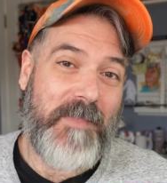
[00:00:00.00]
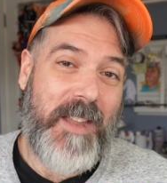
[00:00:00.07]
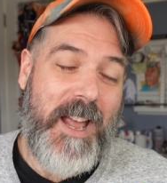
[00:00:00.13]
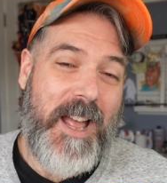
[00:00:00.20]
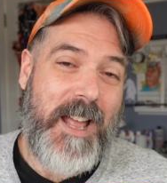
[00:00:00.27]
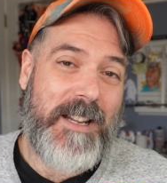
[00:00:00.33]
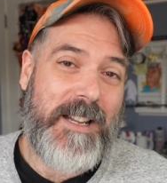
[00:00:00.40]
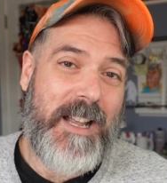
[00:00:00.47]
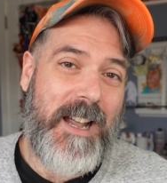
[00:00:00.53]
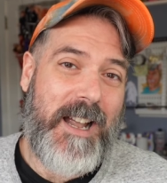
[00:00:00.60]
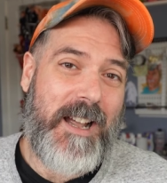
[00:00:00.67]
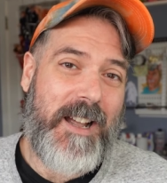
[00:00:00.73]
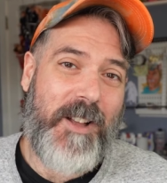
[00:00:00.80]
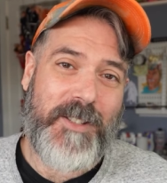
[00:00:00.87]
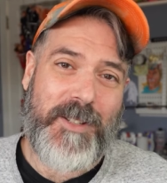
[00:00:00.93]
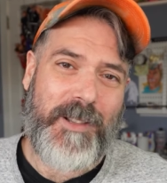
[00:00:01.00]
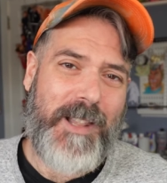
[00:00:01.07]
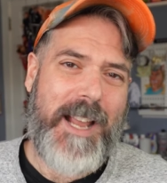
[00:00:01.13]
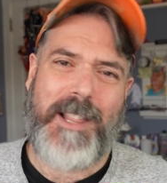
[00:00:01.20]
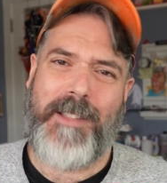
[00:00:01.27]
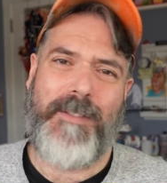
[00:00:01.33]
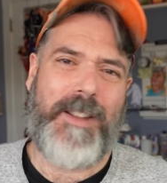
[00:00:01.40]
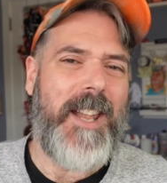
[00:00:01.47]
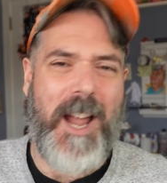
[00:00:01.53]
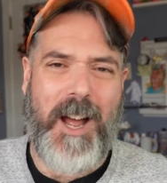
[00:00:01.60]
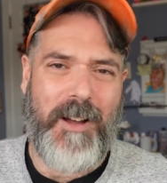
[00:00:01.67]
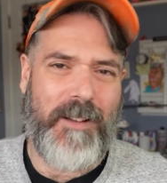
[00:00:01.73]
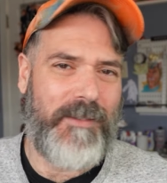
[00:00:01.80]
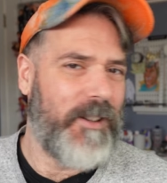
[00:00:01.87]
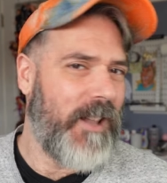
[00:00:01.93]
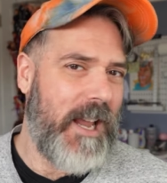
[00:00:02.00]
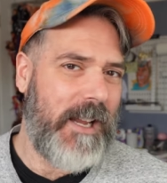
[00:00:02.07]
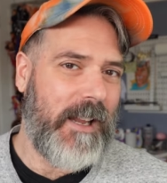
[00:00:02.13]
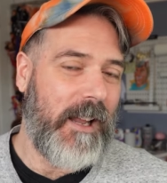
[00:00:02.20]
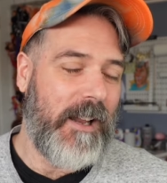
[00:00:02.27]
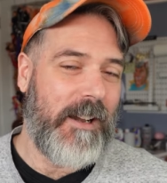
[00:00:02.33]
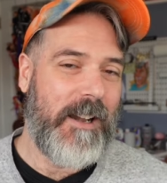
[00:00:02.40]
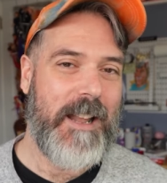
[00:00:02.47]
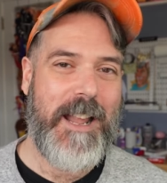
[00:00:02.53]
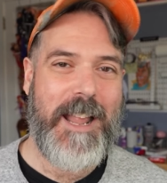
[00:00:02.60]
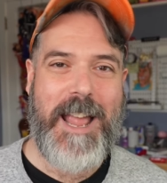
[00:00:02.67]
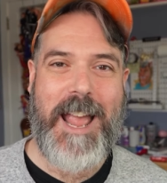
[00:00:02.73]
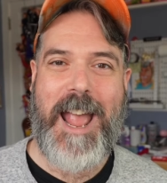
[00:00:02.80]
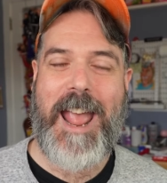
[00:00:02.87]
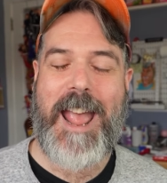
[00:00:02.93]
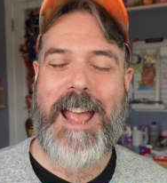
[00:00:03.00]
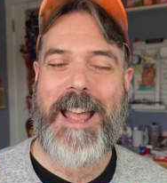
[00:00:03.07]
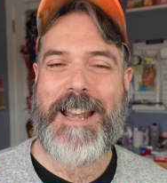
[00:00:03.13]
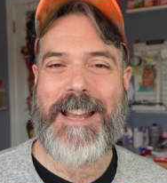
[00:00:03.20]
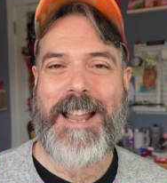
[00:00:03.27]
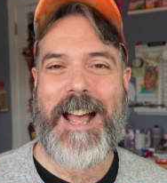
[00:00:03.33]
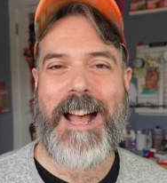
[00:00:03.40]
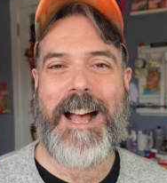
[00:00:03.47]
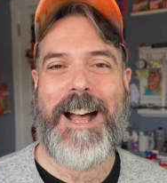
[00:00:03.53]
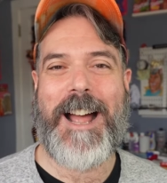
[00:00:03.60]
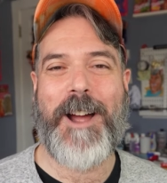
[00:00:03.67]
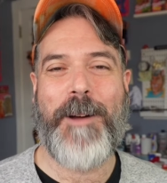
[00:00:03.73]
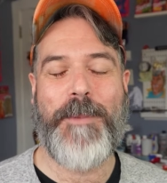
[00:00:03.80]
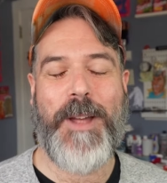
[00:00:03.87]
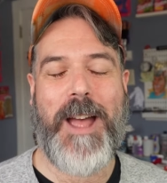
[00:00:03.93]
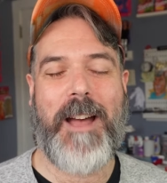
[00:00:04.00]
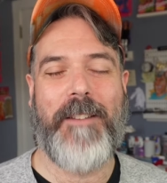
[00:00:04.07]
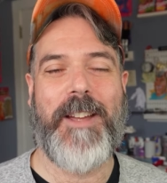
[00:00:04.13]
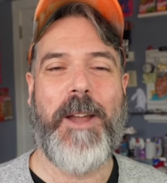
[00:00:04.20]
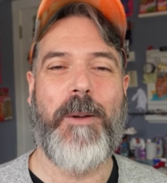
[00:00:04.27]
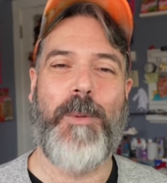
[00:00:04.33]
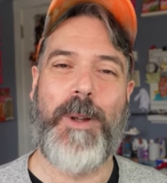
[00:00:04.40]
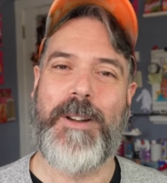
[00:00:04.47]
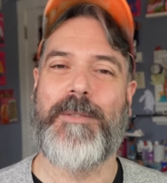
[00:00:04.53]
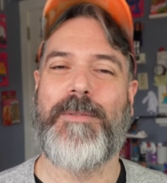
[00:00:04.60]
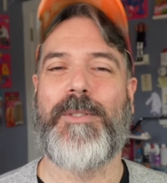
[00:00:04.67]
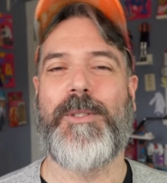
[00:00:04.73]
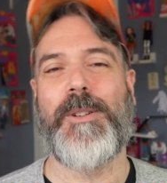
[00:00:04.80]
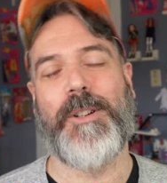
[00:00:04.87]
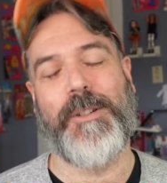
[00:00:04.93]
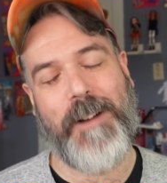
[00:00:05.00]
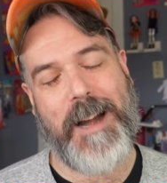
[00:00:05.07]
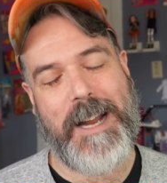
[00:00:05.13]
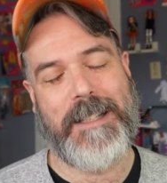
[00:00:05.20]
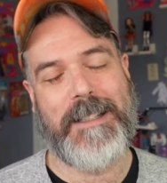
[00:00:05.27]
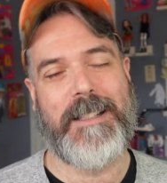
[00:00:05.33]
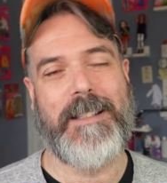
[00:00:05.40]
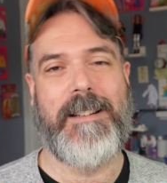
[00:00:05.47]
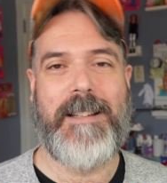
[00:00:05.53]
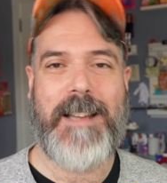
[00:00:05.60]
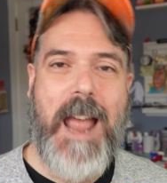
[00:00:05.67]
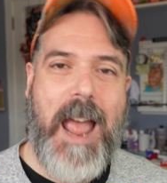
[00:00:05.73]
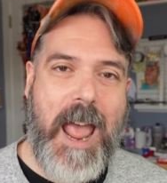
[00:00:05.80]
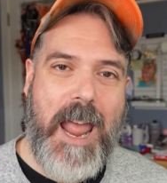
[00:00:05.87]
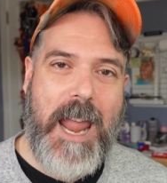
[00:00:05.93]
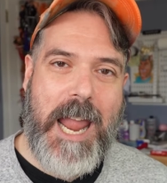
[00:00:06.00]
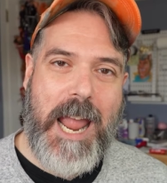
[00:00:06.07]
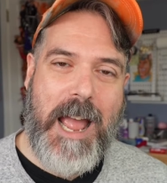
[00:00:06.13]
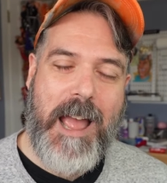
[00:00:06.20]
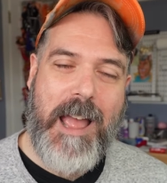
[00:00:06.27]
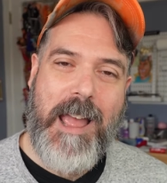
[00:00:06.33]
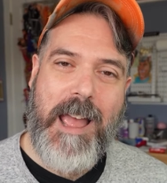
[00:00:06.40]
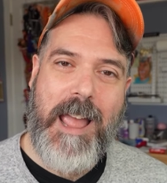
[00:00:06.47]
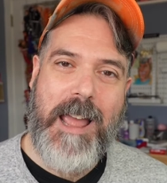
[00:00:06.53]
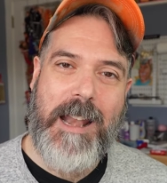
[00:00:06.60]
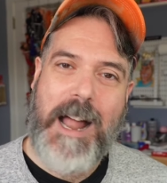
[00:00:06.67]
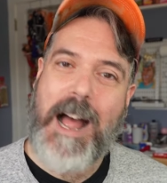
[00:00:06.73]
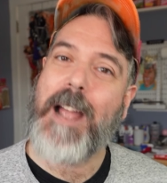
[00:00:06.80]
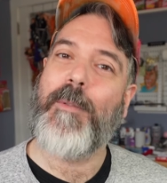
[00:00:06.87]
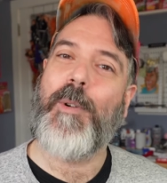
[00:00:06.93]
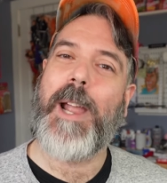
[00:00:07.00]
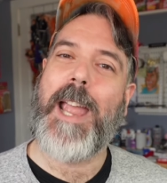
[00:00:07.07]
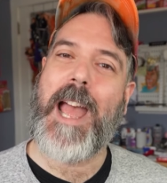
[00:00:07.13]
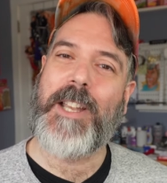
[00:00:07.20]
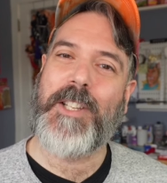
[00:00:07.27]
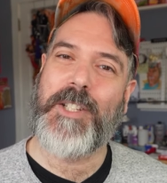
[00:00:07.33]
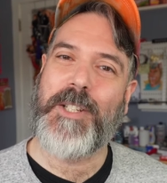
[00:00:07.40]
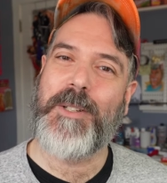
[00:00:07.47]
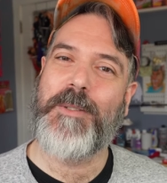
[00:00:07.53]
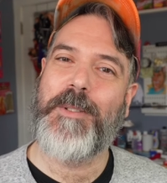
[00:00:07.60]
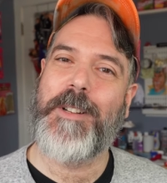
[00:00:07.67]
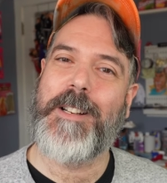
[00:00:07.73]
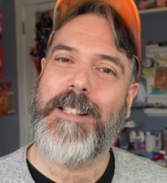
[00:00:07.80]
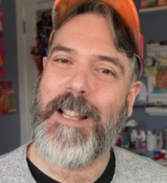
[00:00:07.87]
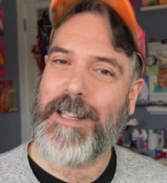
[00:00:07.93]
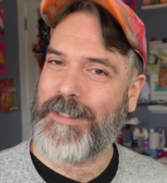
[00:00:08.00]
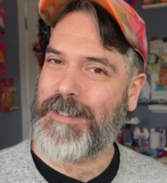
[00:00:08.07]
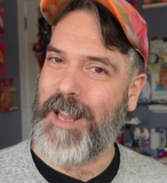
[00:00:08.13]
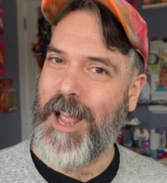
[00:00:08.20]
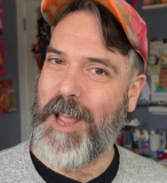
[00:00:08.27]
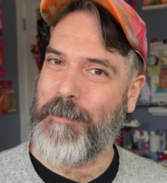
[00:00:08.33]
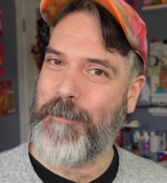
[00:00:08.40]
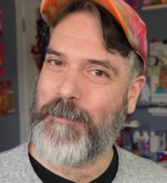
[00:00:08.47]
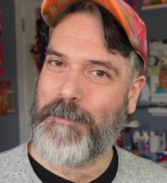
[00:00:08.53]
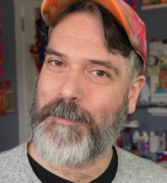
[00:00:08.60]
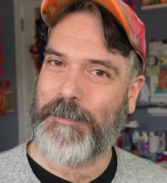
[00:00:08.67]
And uh, also like the video if you like it. And uh, I hope you have a wonderful, great day. And I will catch you next time.